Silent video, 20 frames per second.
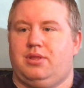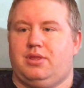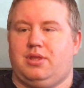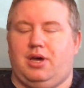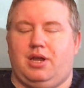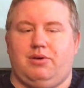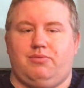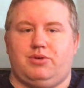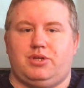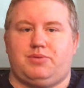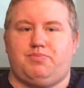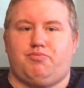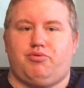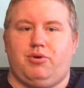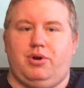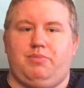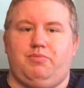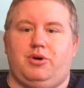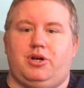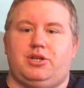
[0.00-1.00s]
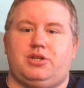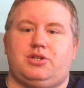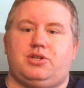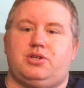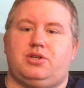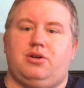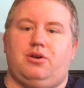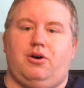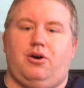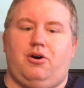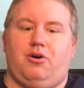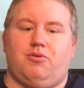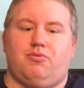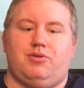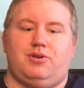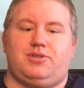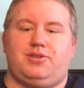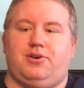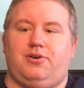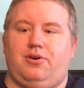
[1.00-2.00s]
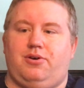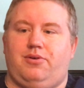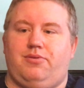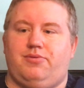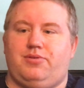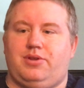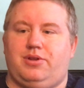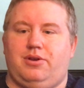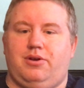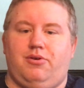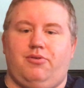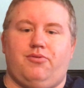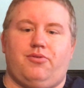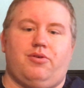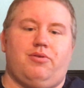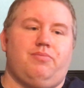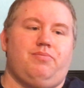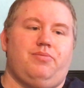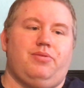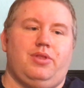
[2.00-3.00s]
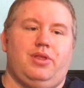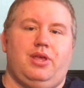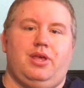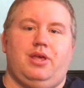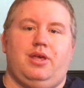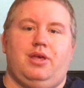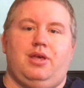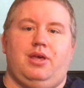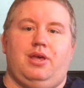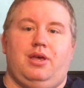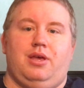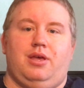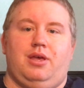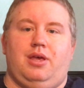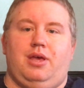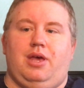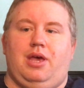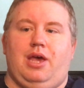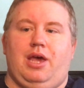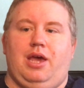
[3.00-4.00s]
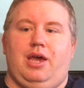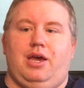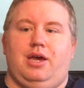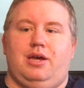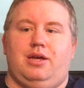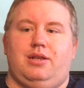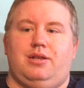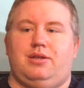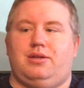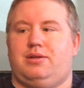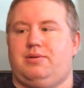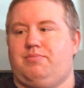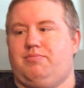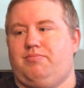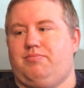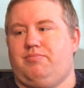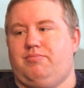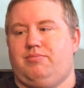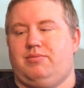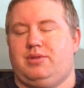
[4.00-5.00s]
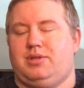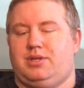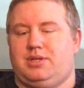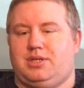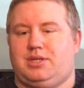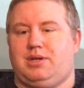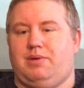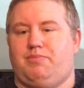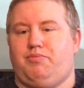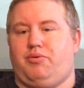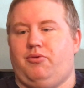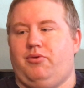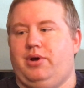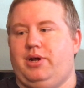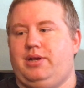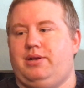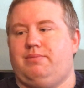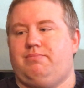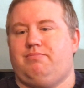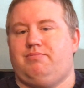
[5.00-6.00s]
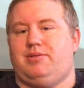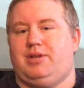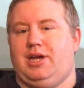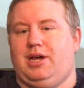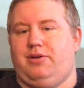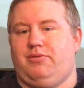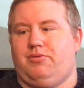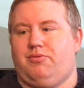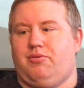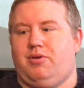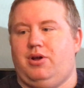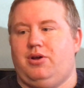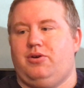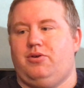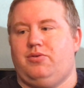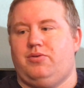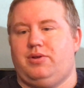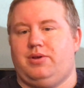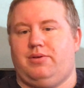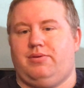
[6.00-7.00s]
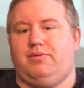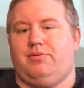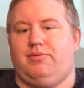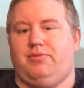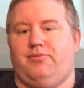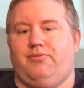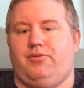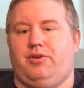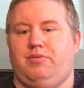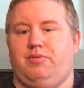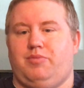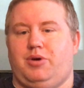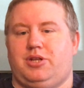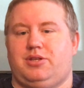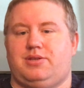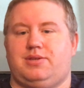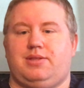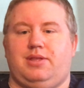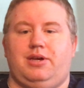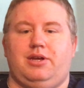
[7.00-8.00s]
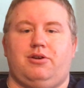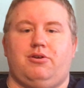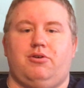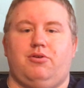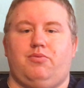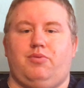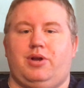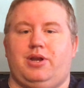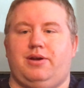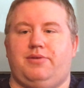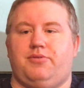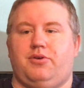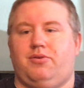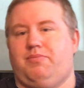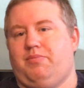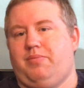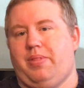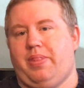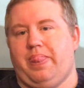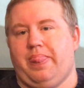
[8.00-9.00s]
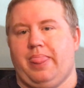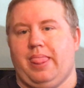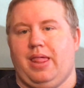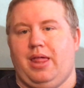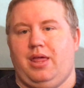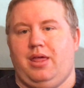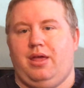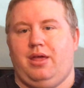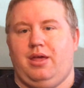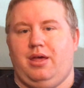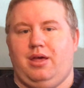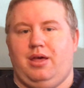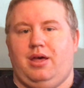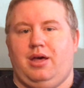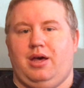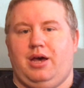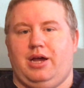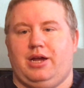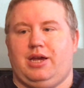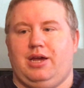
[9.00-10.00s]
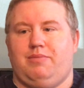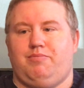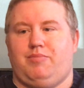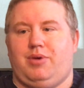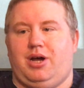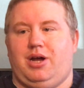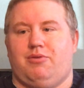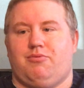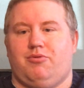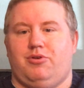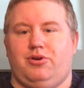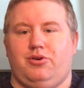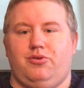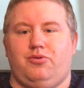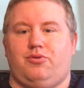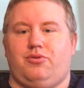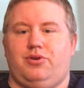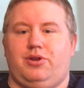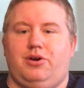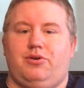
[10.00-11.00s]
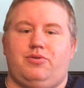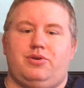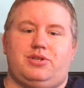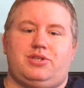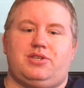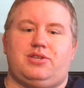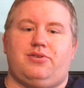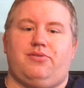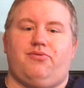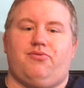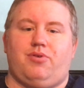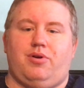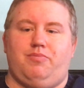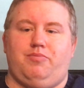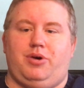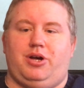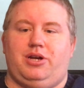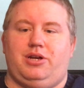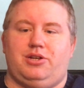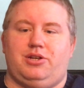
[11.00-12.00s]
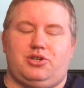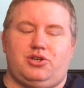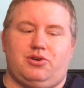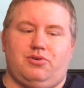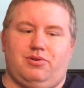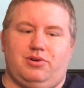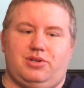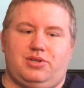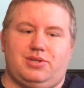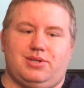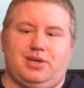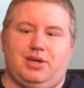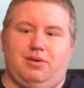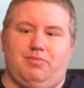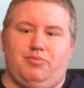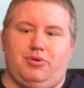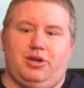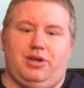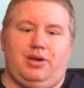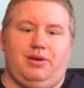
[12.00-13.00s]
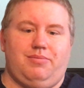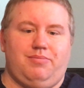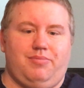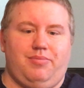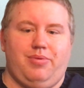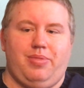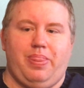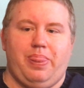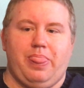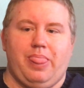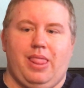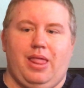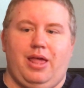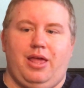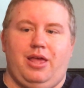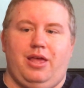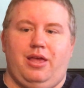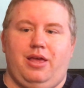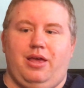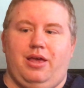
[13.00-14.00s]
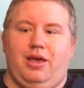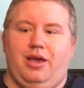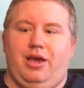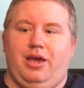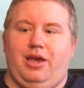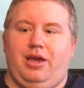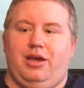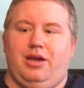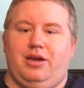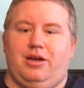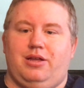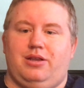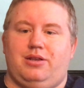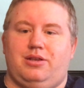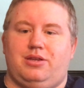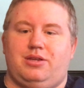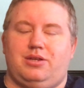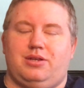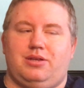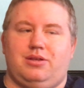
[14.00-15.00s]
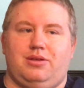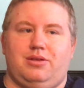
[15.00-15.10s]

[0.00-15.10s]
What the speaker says: thought it was pretty much all resolved and over. And some point down the road, a few months later or whatever, I get my renewal notice from my insurance company. And